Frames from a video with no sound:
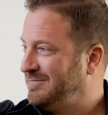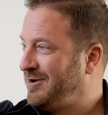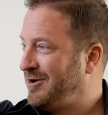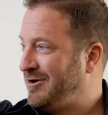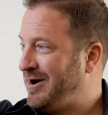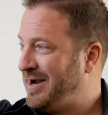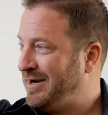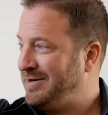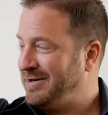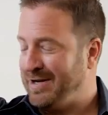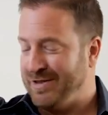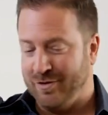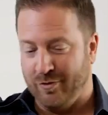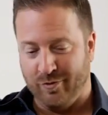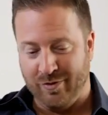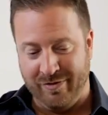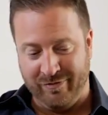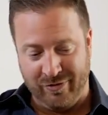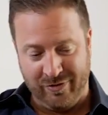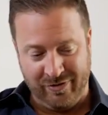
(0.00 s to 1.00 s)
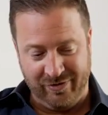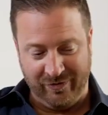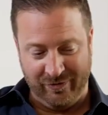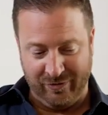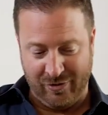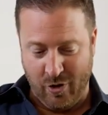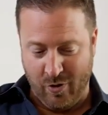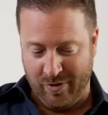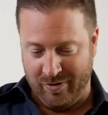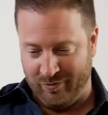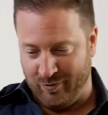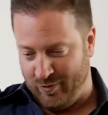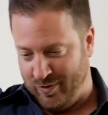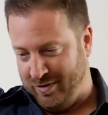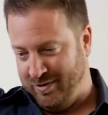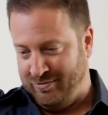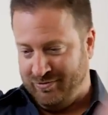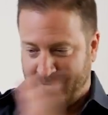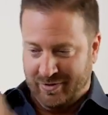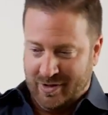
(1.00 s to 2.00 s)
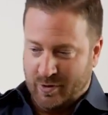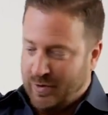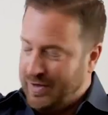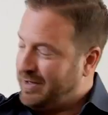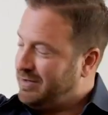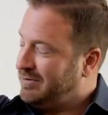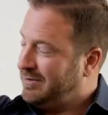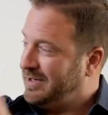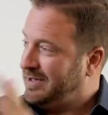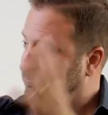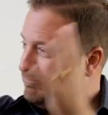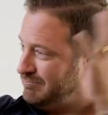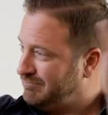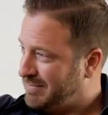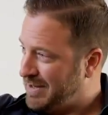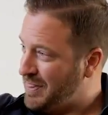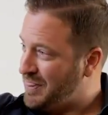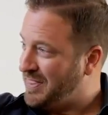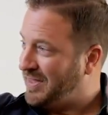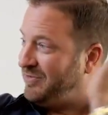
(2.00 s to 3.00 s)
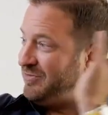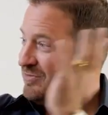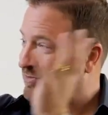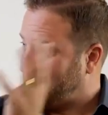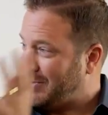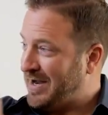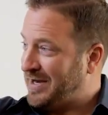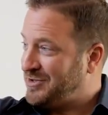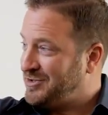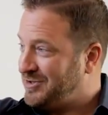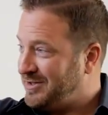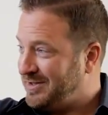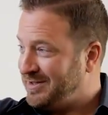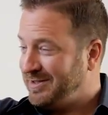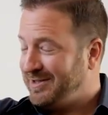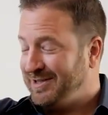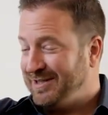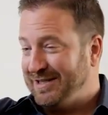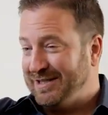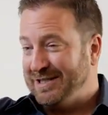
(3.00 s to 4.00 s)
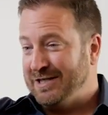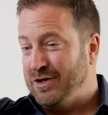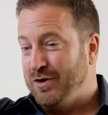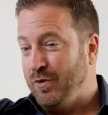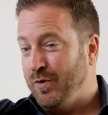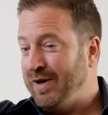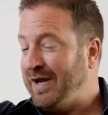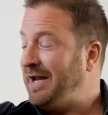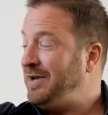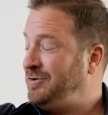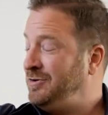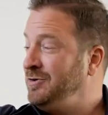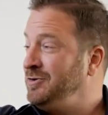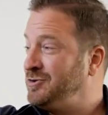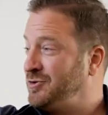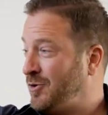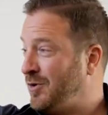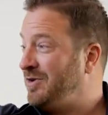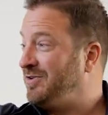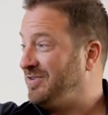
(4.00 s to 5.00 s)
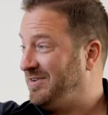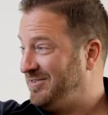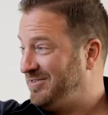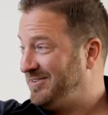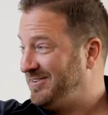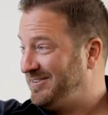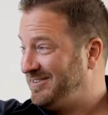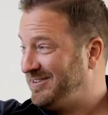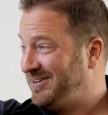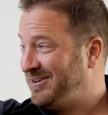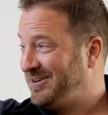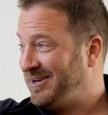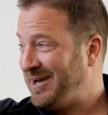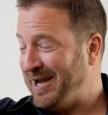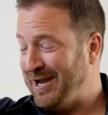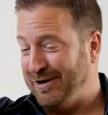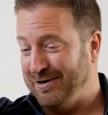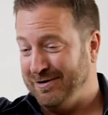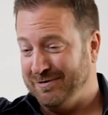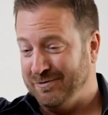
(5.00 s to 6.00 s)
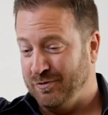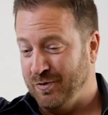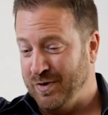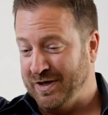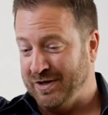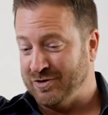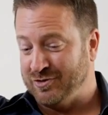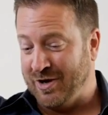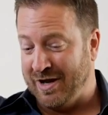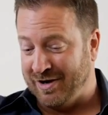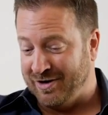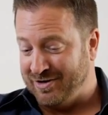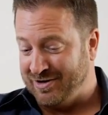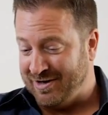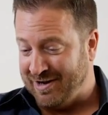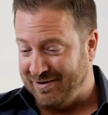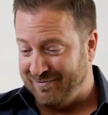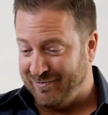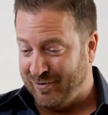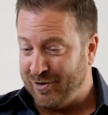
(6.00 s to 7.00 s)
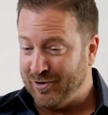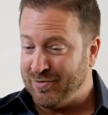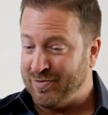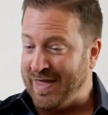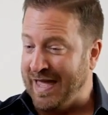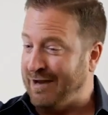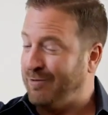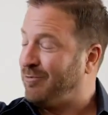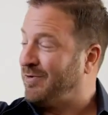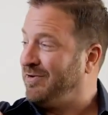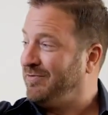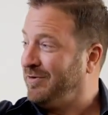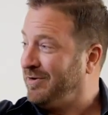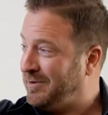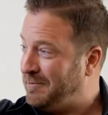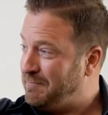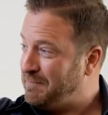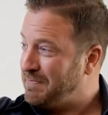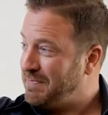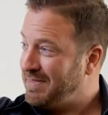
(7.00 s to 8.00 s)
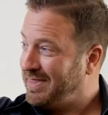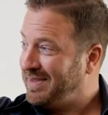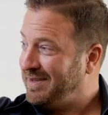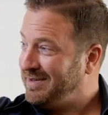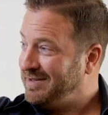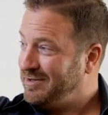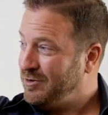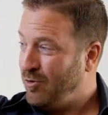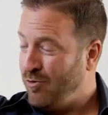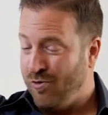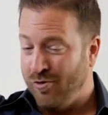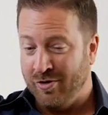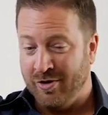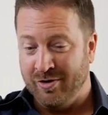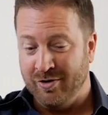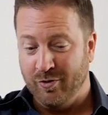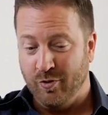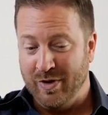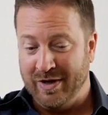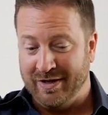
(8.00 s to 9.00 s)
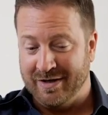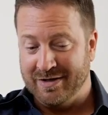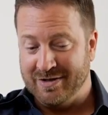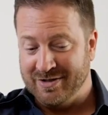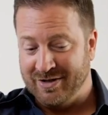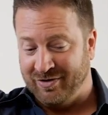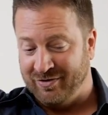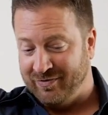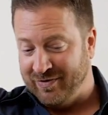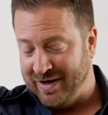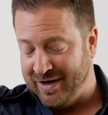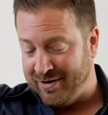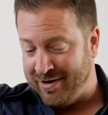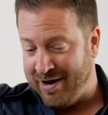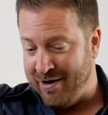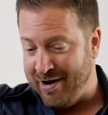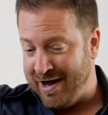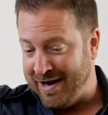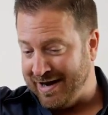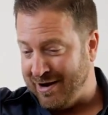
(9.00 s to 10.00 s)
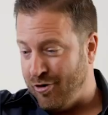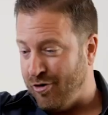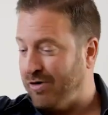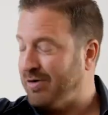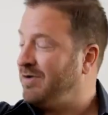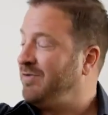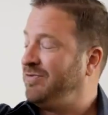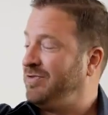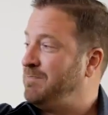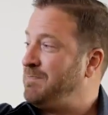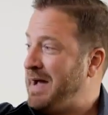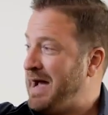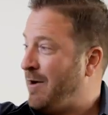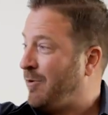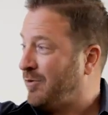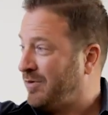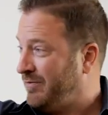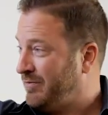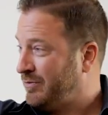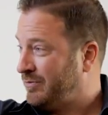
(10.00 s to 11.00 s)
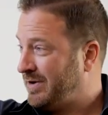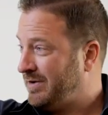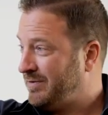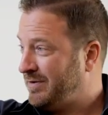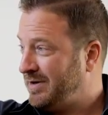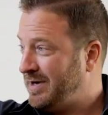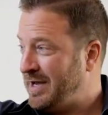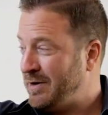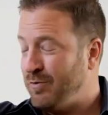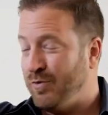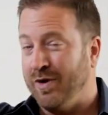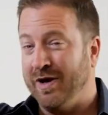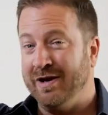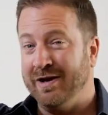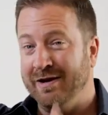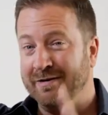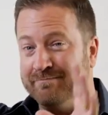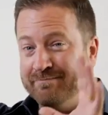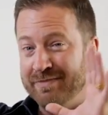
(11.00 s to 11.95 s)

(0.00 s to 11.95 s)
all right, and the river is flowing really, really quickly in this direction. We got 2 choices, okay? We can try to divert that river, or we can just figure out how to harness the power of the river. And what